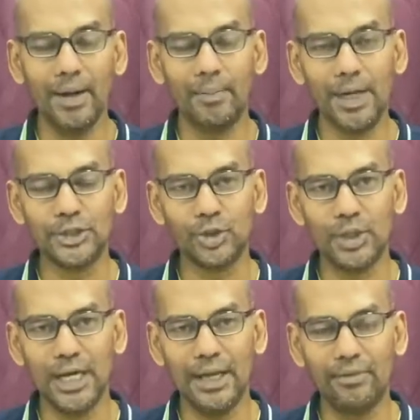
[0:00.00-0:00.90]
blood
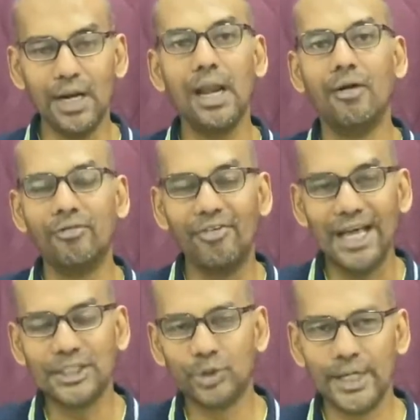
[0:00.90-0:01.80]
sugar level
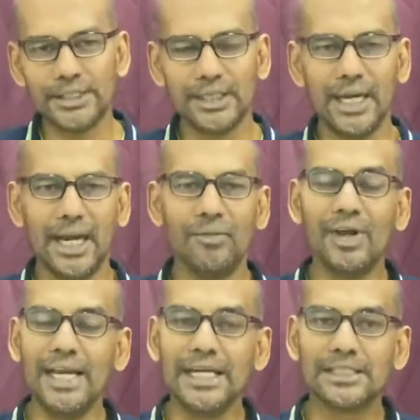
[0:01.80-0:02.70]
fluctuates, and
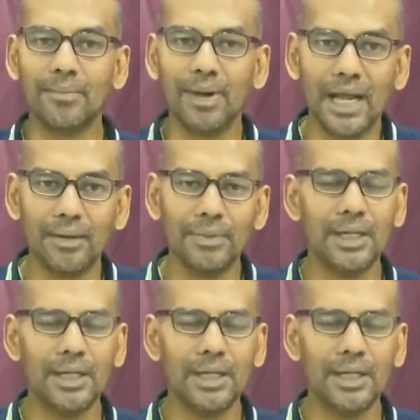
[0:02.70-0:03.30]
we need some help,